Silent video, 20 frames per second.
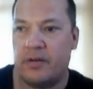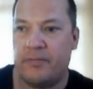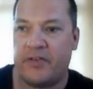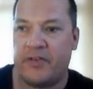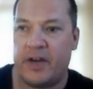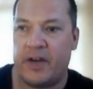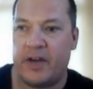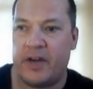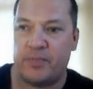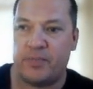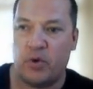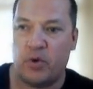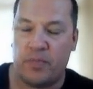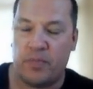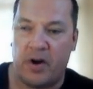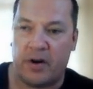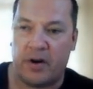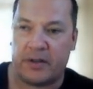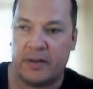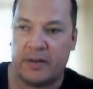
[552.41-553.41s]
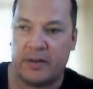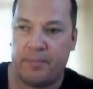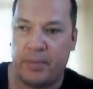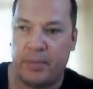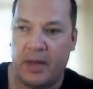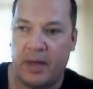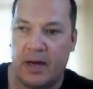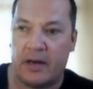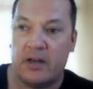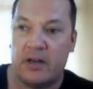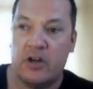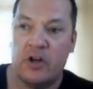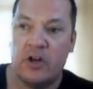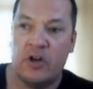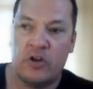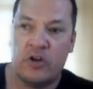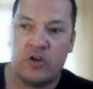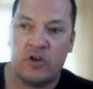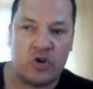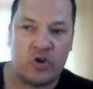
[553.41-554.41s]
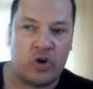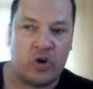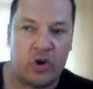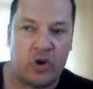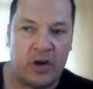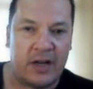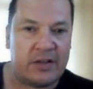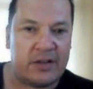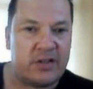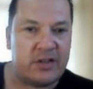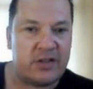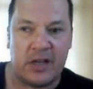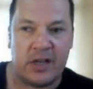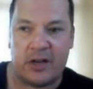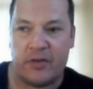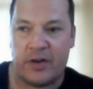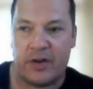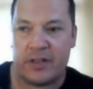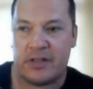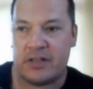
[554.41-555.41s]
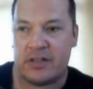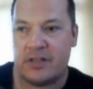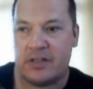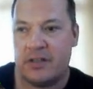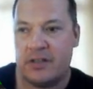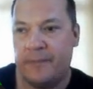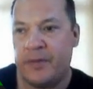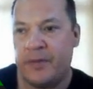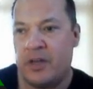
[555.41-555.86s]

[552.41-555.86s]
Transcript: Facebook marketing plan, solo ad secrets,